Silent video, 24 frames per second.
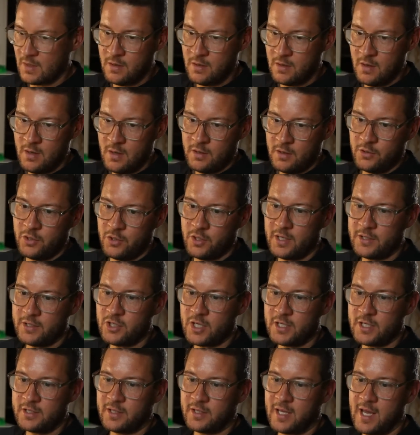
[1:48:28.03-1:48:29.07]
Do you
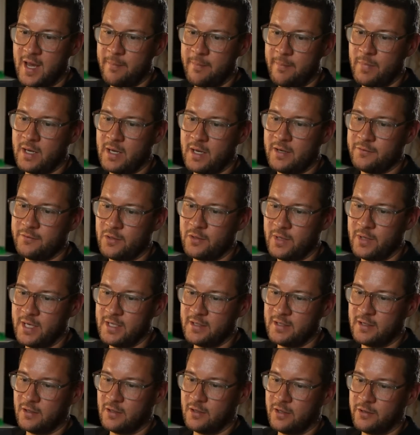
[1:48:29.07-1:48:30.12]
adjust camber after raising
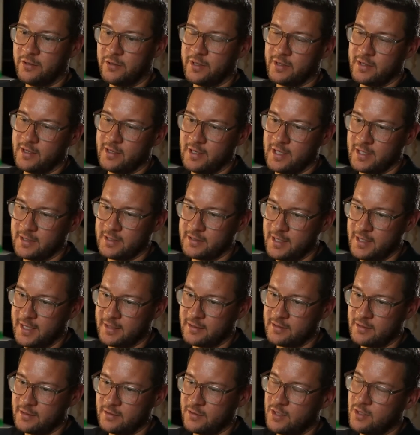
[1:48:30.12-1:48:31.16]
or lowering the links? Yes.
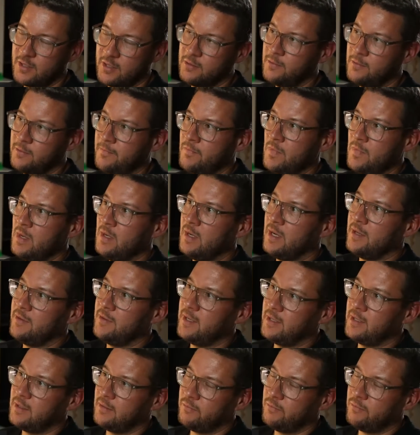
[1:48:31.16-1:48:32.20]
So I
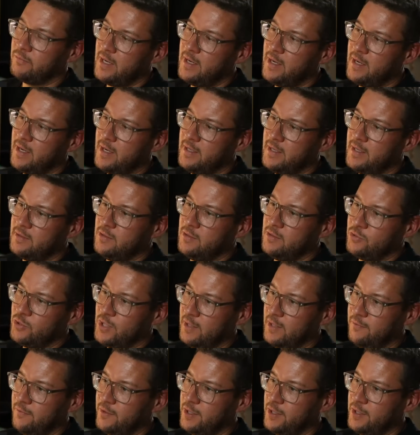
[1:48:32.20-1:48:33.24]
think ride height you set
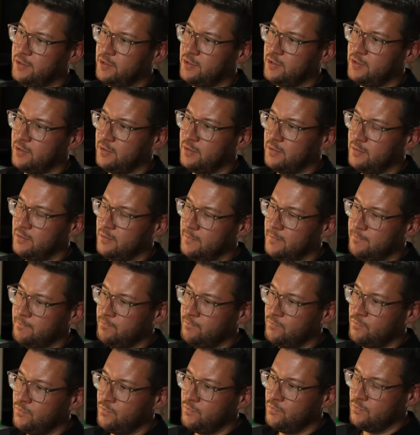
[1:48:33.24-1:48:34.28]
first,
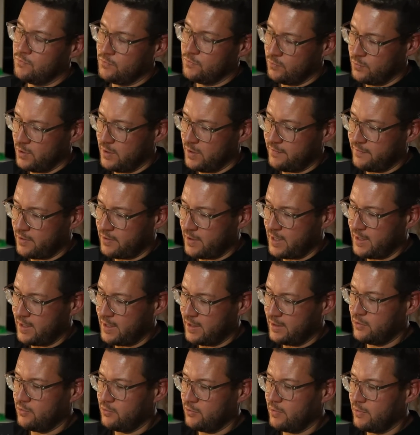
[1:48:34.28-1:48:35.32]
whatever ride height
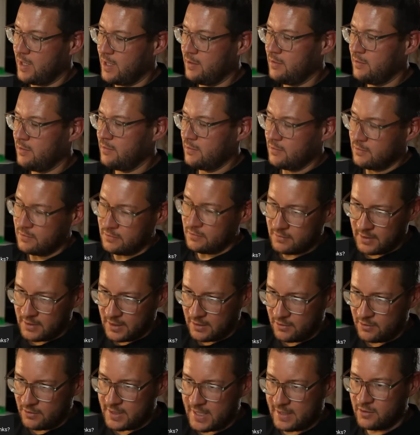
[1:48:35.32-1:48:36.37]
you run, then you
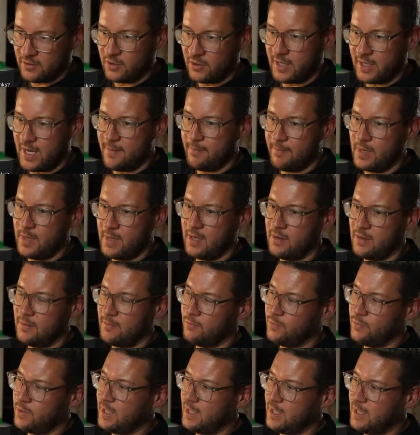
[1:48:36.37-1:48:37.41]
set your camber
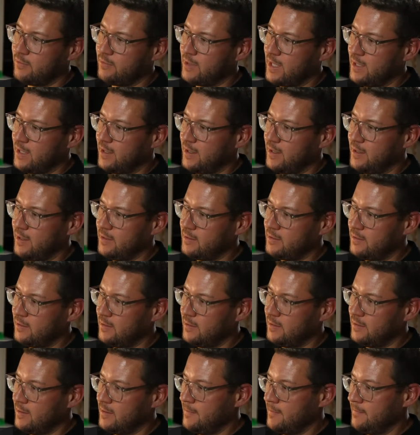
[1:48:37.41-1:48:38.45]
with that ride height.
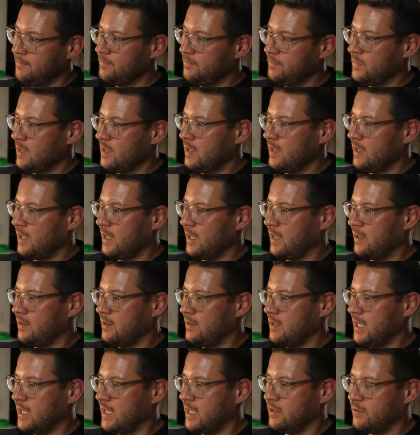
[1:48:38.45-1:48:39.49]
And
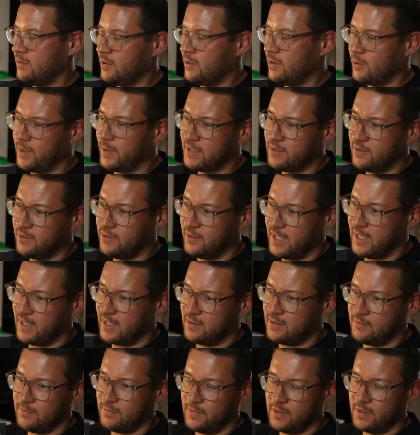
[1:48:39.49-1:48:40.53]
yeah, you always do that
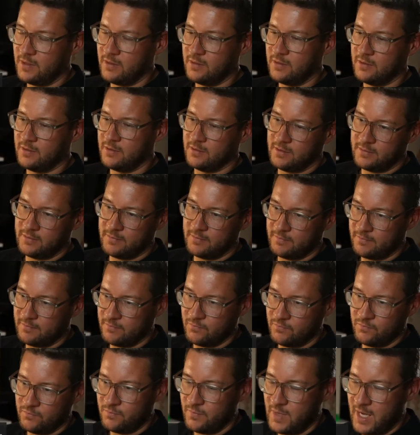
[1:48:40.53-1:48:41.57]
when you
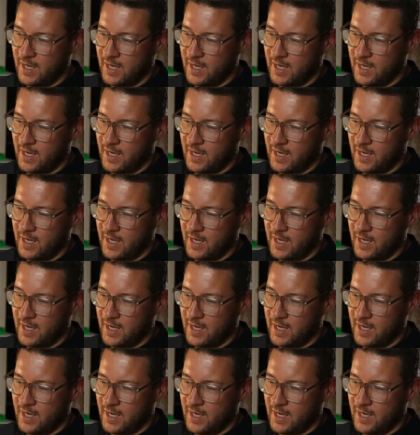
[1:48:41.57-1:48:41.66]
make any